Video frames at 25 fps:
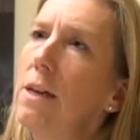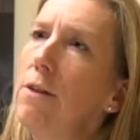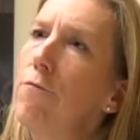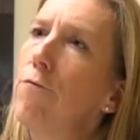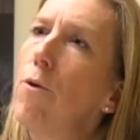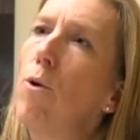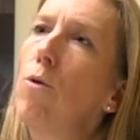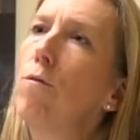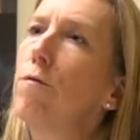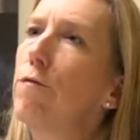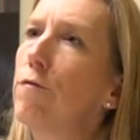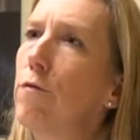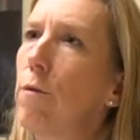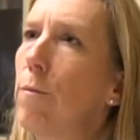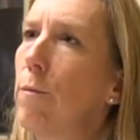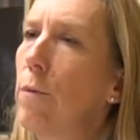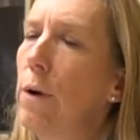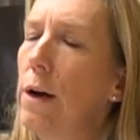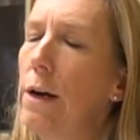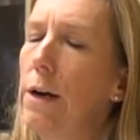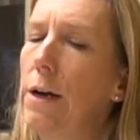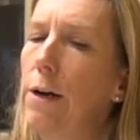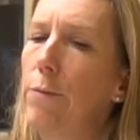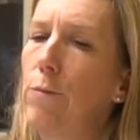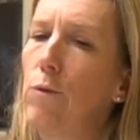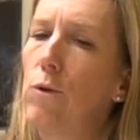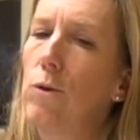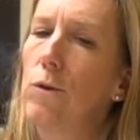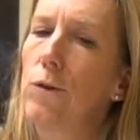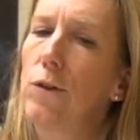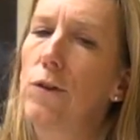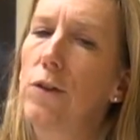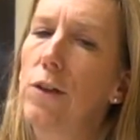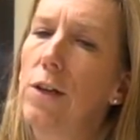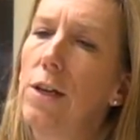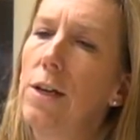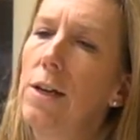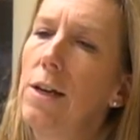Evolve from, yeah. Where I was.
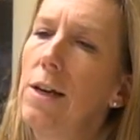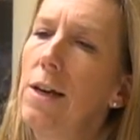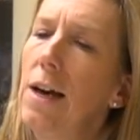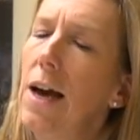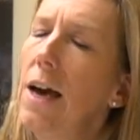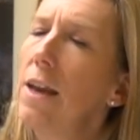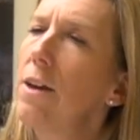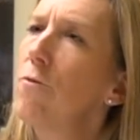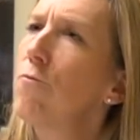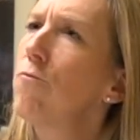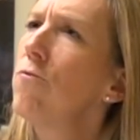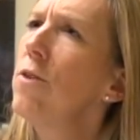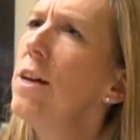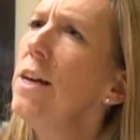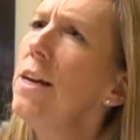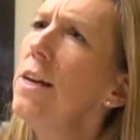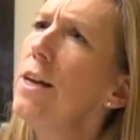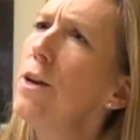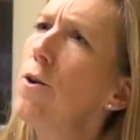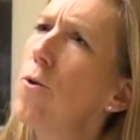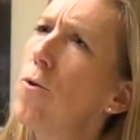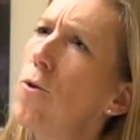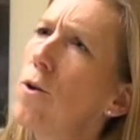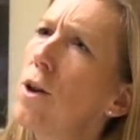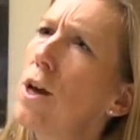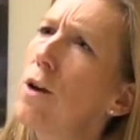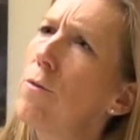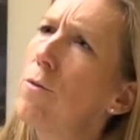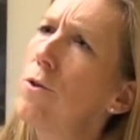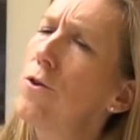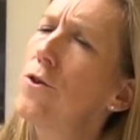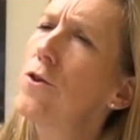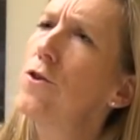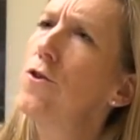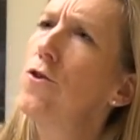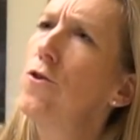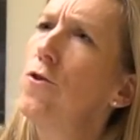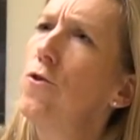Yeah, and really all I
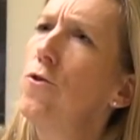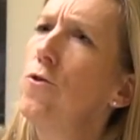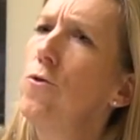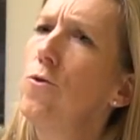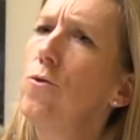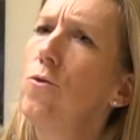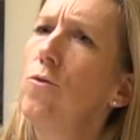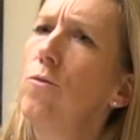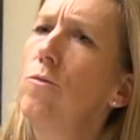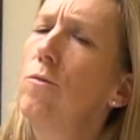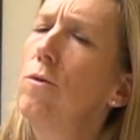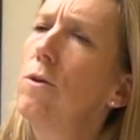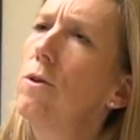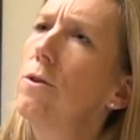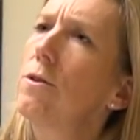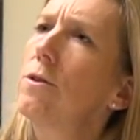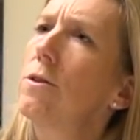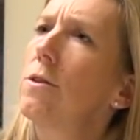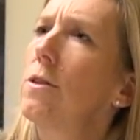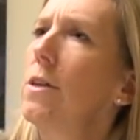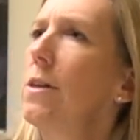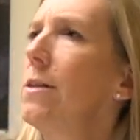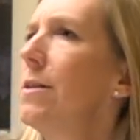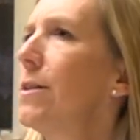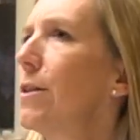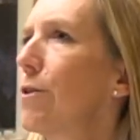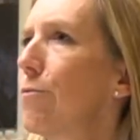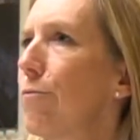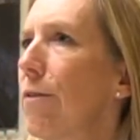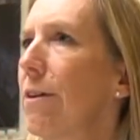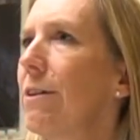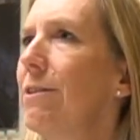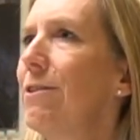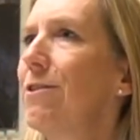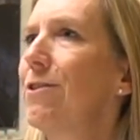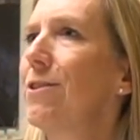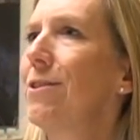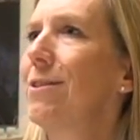wanted to do was
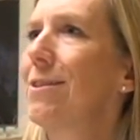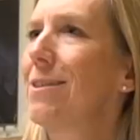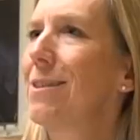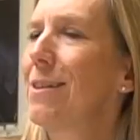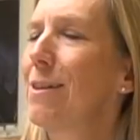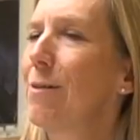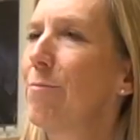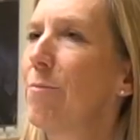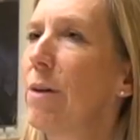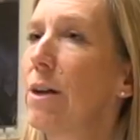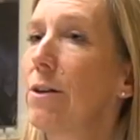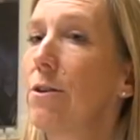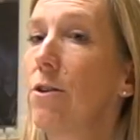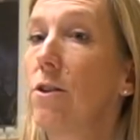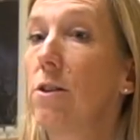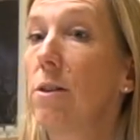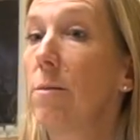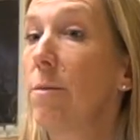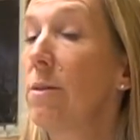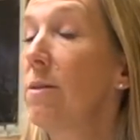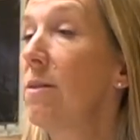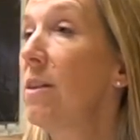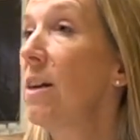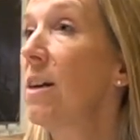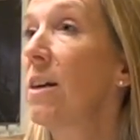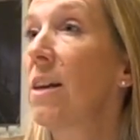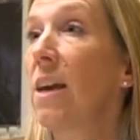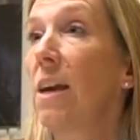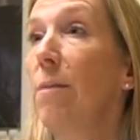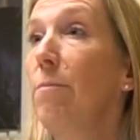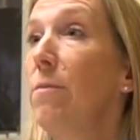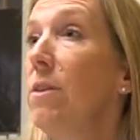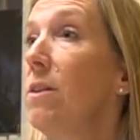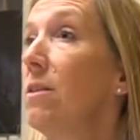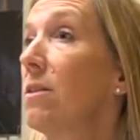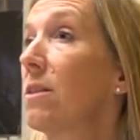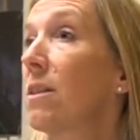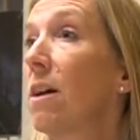integrations and partnership. And there
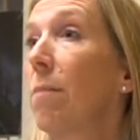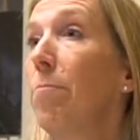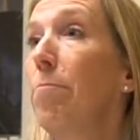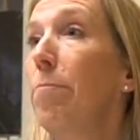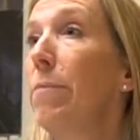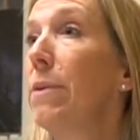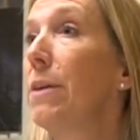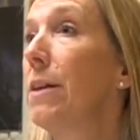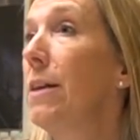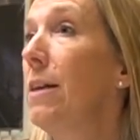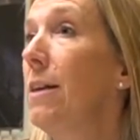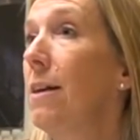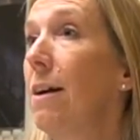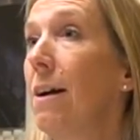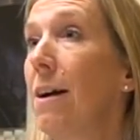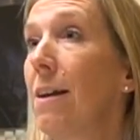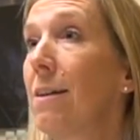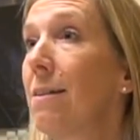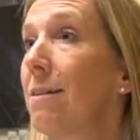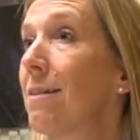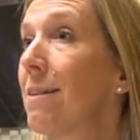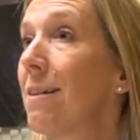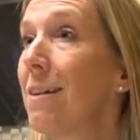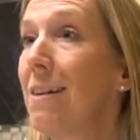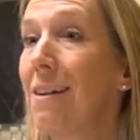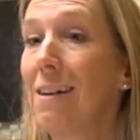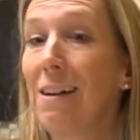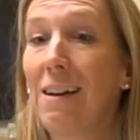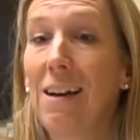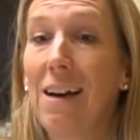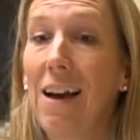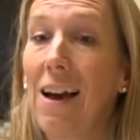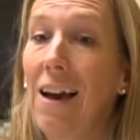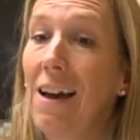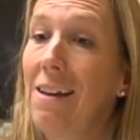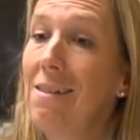came this company, and, yeah.